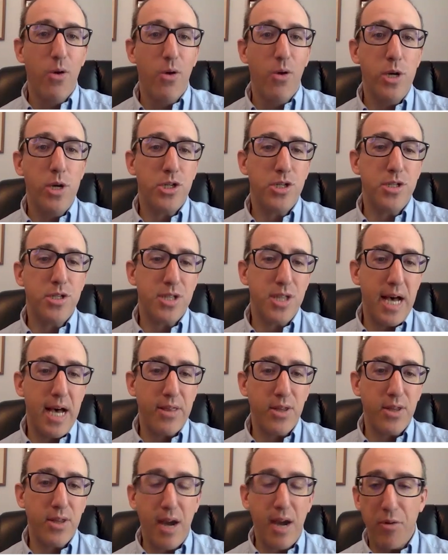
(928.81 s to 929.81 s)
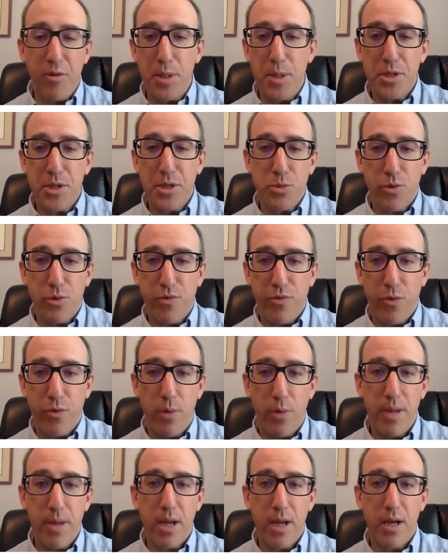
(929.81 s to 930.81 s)
which is that the government is
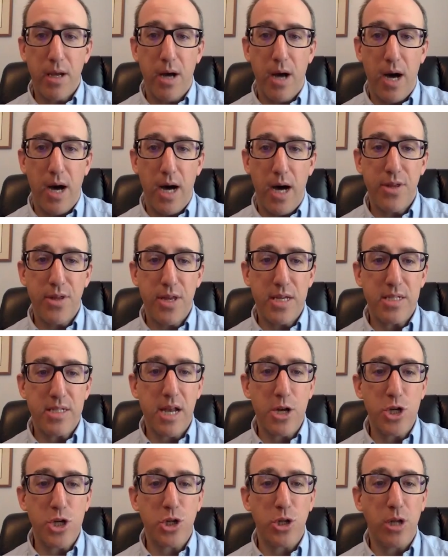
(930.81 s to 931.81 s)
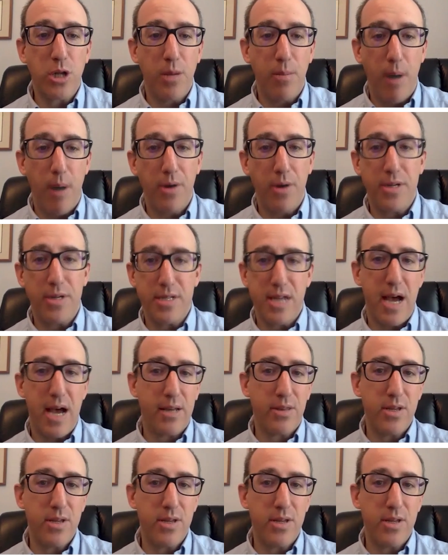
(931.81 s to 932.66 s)
reforming the Essential Commodities Act.